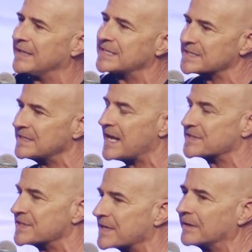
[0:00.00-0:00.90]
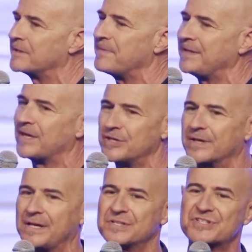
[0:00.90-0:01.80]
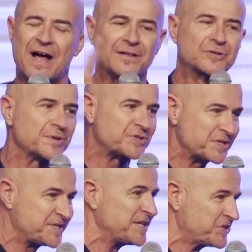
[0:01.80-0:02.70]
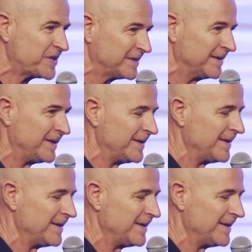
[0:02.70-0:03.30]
it doesn't necessarily mean that you're getting solid Christian teaching.